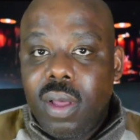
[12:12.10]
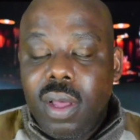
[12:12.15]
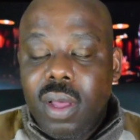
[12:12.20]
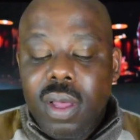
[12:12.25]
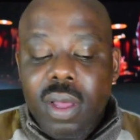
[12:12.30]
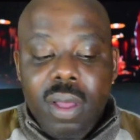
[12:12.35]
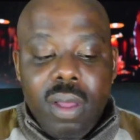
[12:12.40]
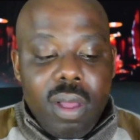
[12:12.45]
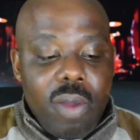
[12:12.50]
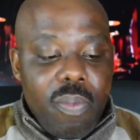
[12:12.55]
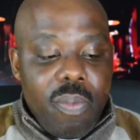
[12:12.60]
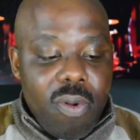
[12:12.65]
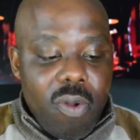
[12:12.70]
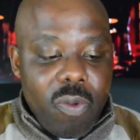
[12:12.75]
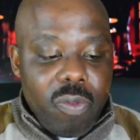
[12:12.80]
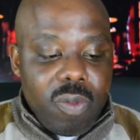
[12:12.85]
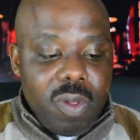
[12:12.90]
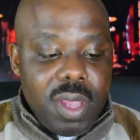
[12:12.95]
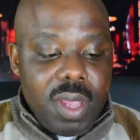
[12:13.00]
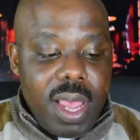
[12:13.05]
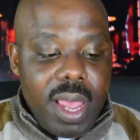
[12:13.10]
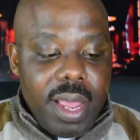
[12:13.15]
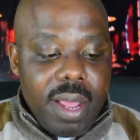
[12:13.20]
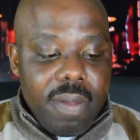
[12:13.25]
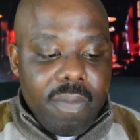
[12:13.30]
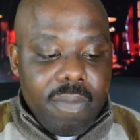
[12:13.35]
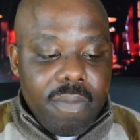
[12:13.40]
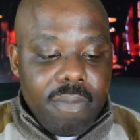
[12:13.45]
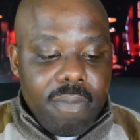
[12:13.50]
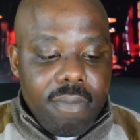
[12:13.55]
approach to take.
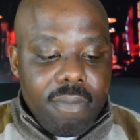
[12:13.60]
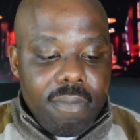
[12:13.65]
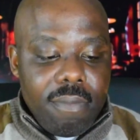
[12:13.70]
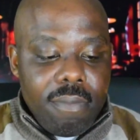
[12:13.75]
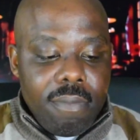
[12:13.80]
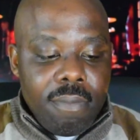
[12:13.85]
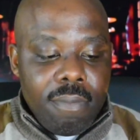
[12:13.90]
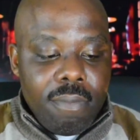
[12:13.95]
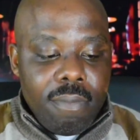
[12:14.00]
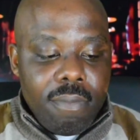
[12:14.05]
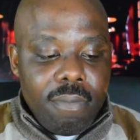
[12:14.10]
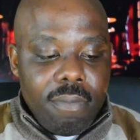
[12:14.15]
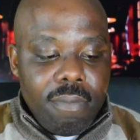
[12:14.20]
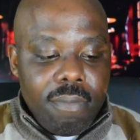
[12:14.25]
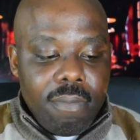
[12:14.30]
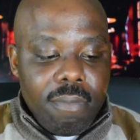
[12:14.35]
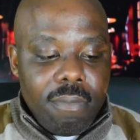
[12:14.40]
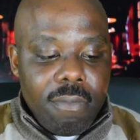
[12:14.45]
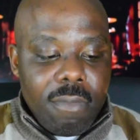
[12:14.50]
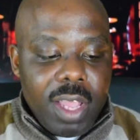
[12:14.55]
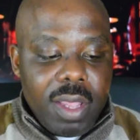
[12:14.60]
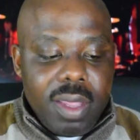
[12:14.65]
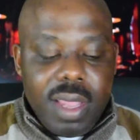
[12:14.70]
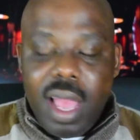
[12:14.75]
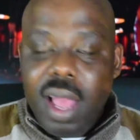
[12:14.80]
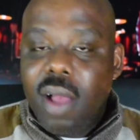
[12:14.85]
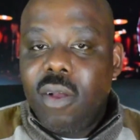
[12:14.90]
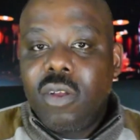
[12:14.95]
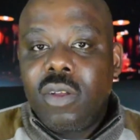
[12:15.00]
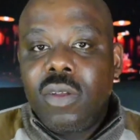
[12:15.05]
Now,